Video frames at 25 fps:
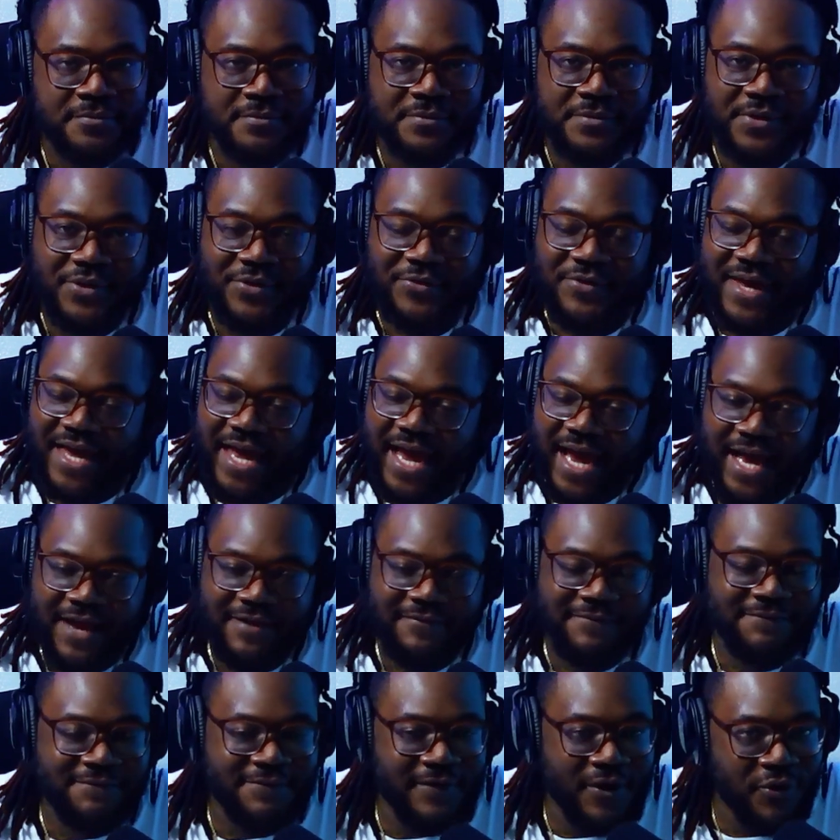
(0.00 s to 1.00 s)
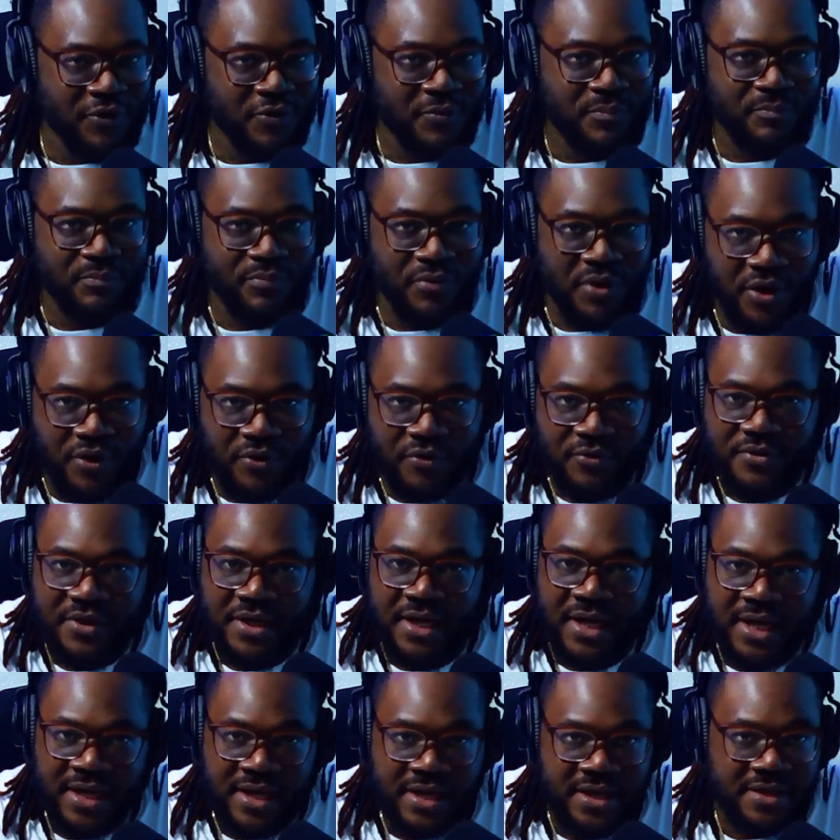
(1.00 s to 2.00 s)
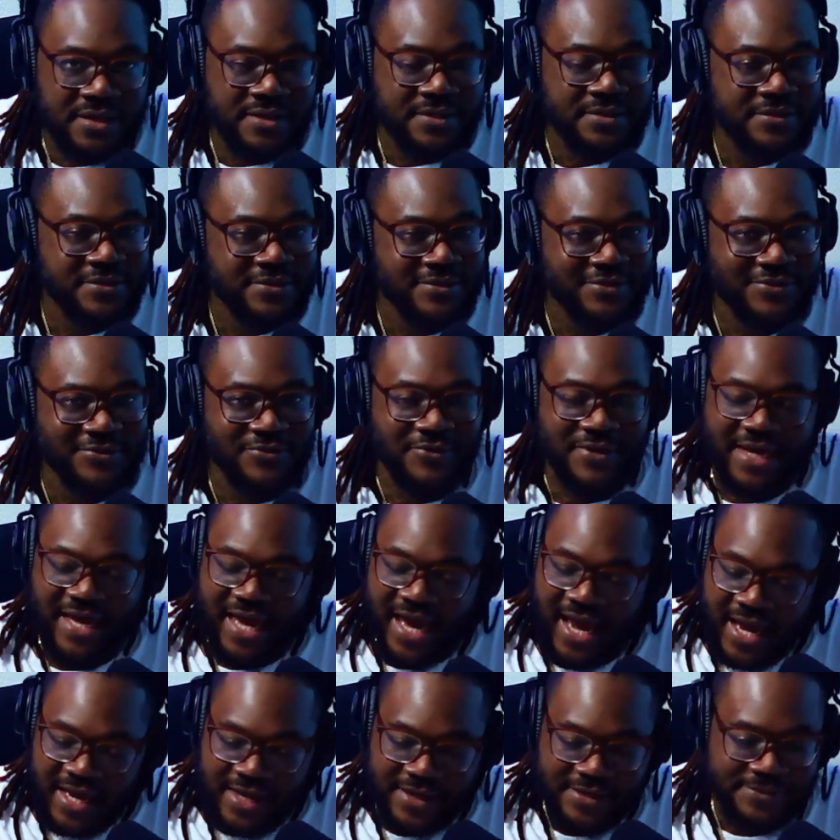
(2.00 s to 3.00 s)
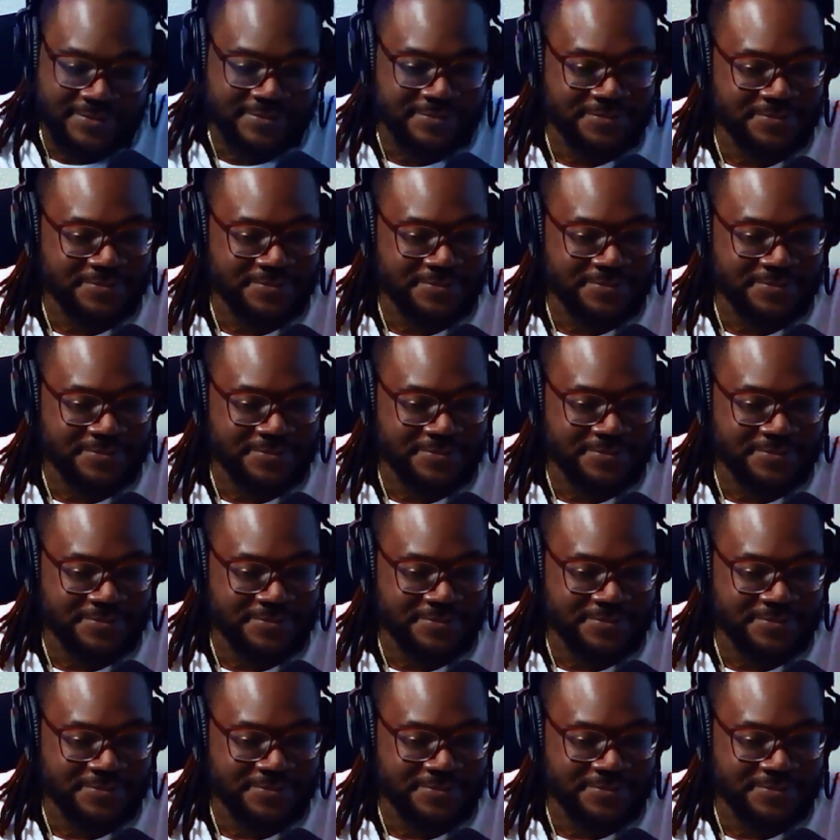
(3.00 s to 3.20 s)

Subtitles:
You can't funk broke, nigga. You can't.